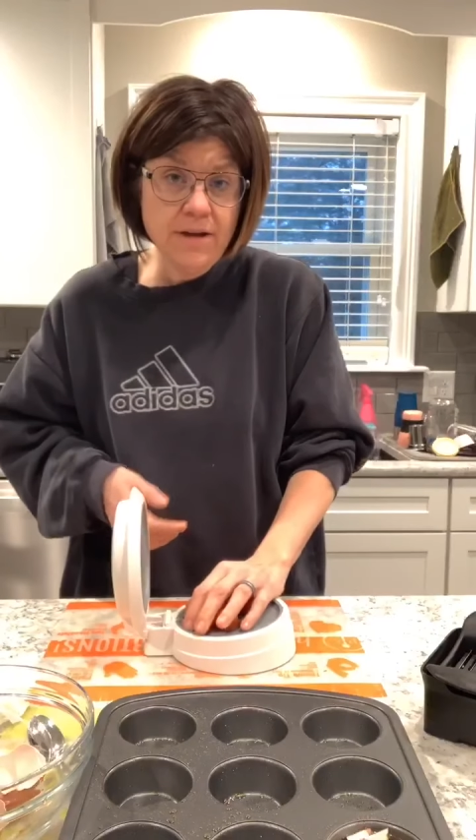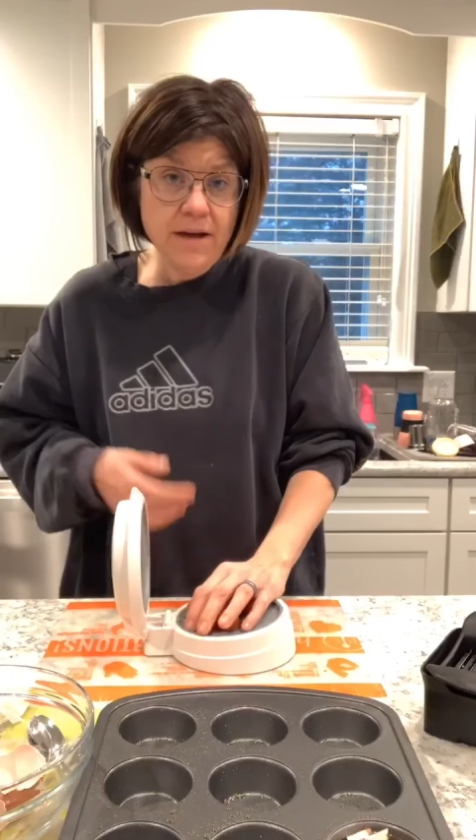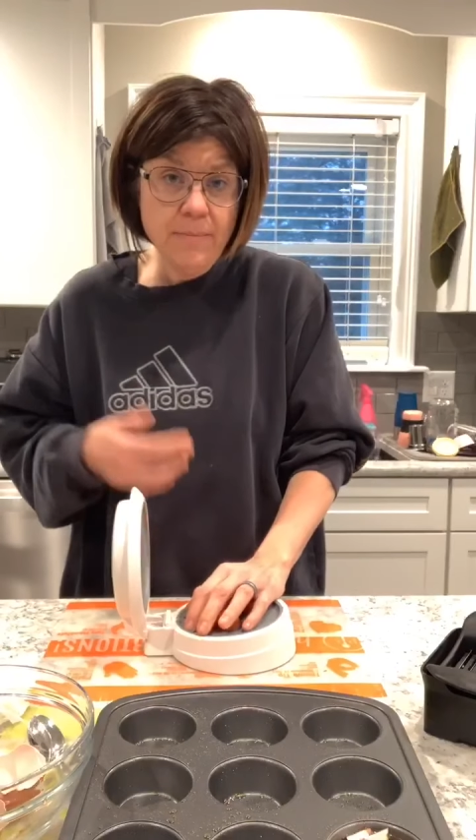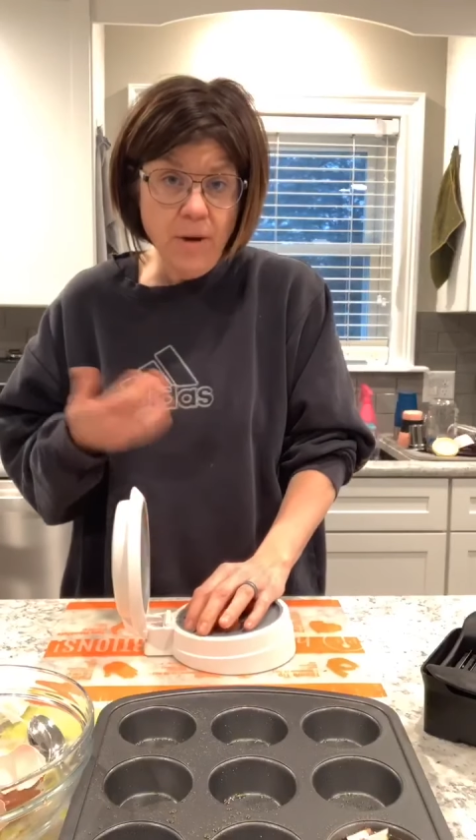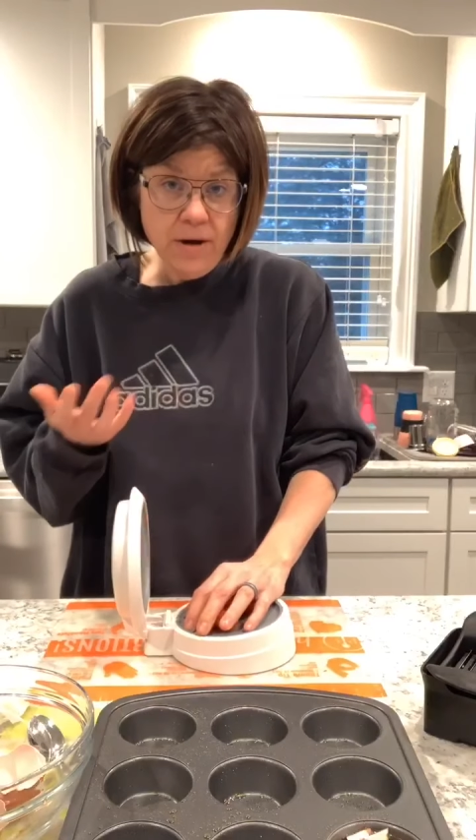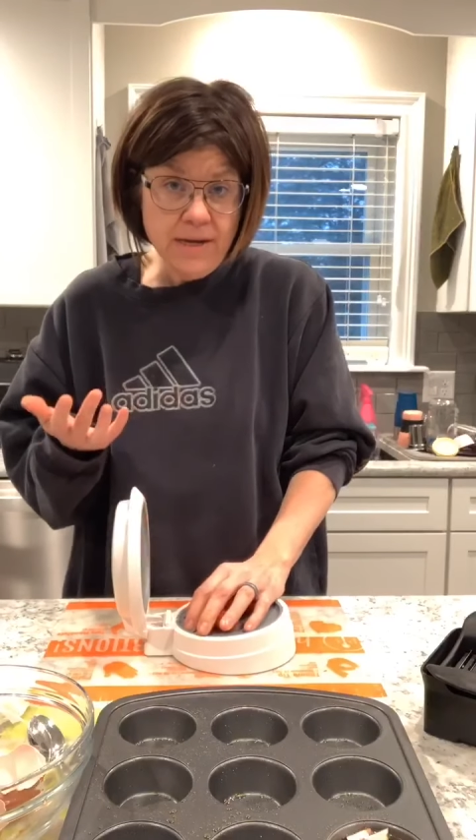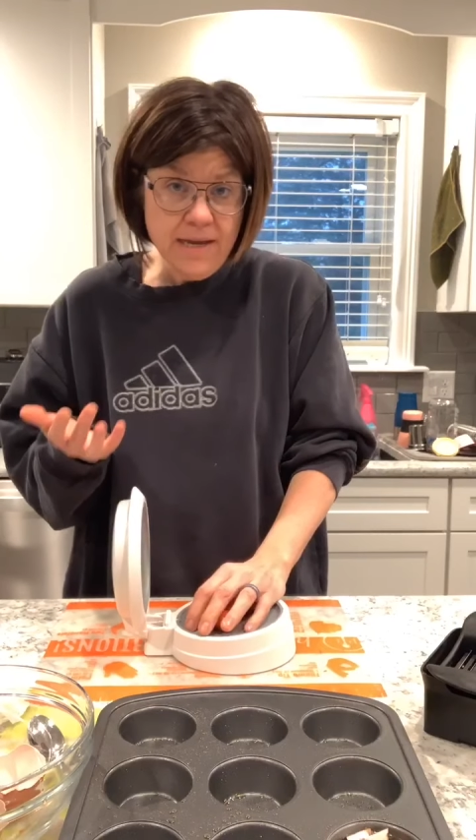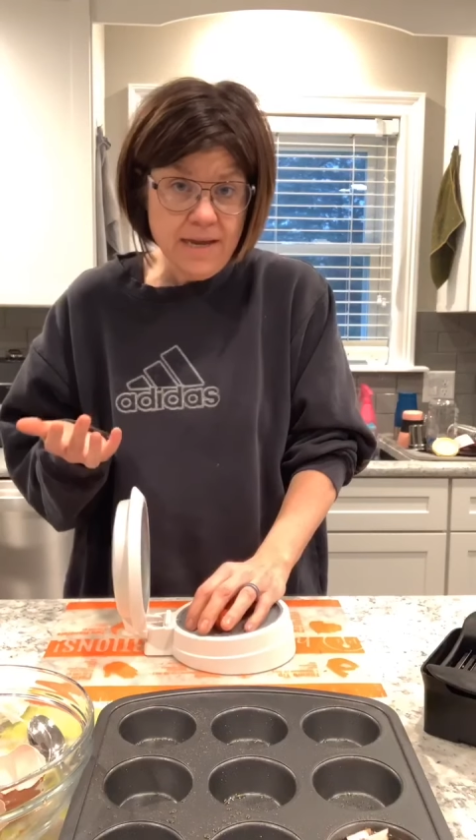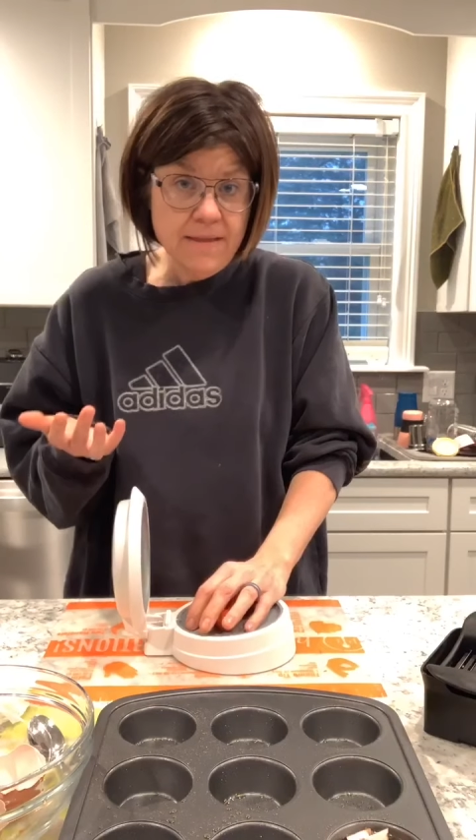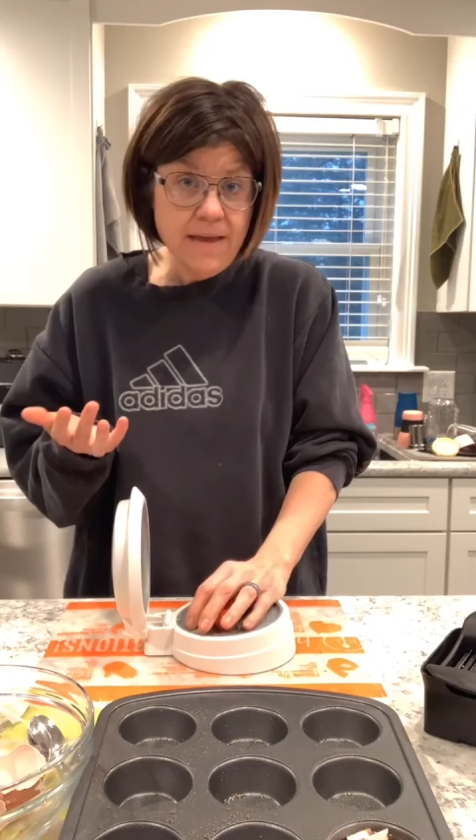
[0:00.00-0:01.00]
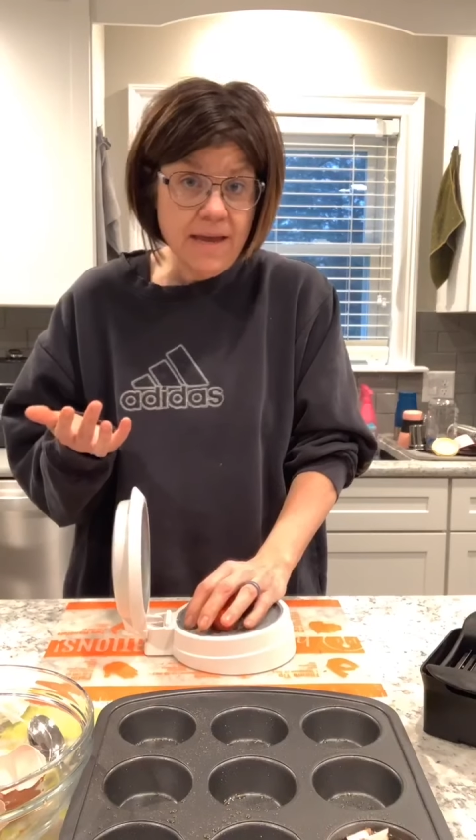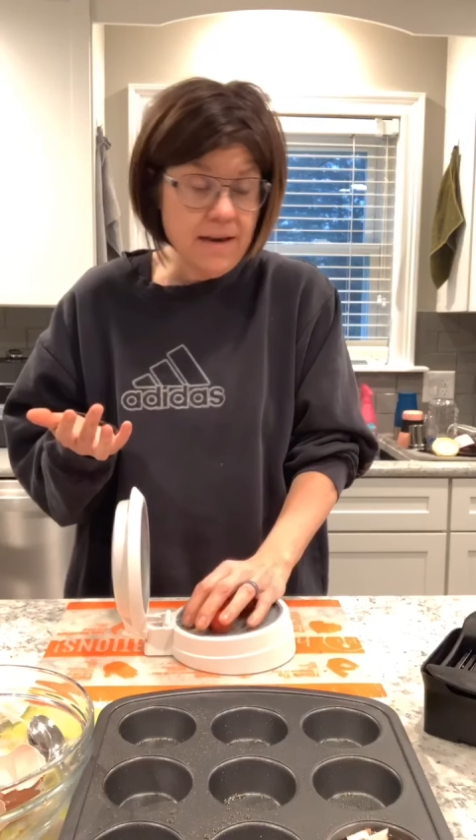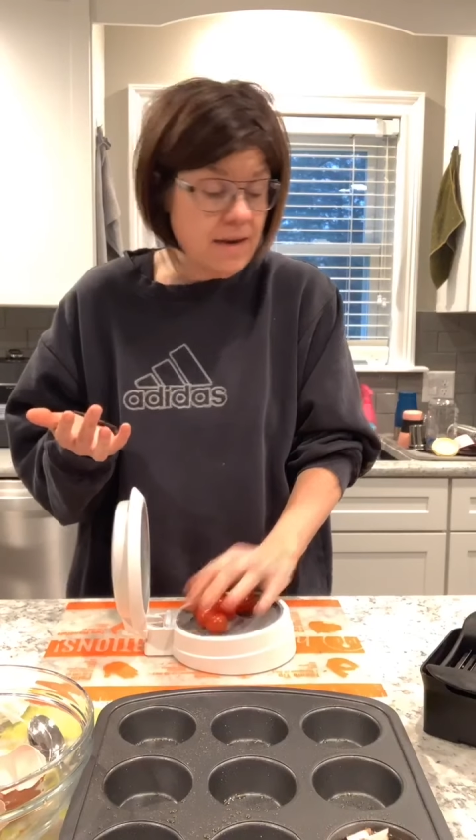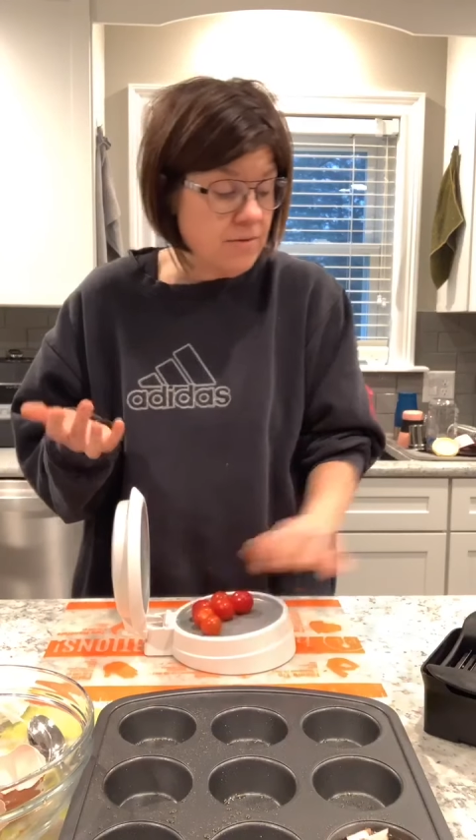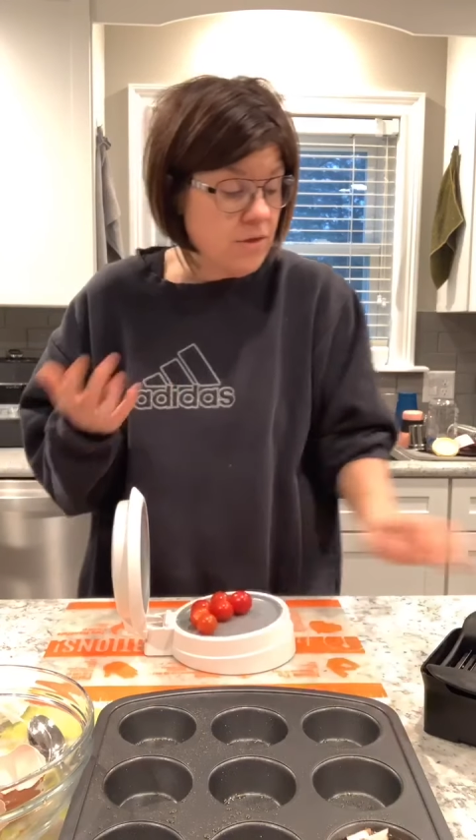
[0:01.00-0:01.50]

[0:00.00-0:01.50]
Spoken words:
a party, and then